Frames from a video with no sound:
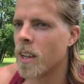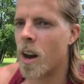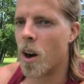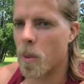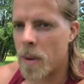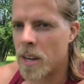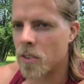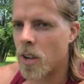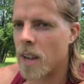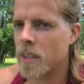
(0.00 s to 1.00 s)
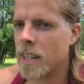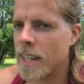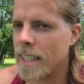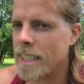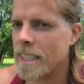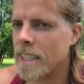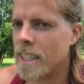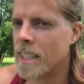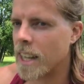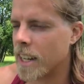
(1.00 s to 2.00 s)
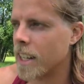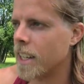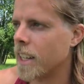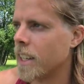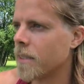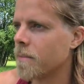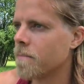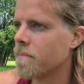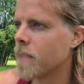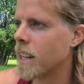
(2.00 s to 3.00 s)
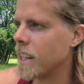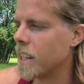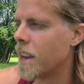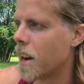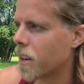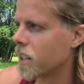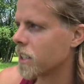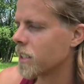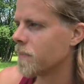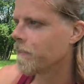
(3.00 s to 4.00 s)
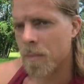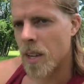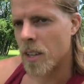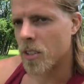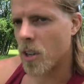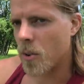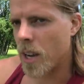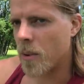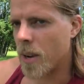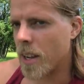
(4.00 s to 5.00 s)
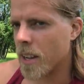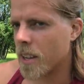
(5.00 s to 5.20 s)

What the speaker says: all men to have a nice, tidy, clean haircut. So anyway,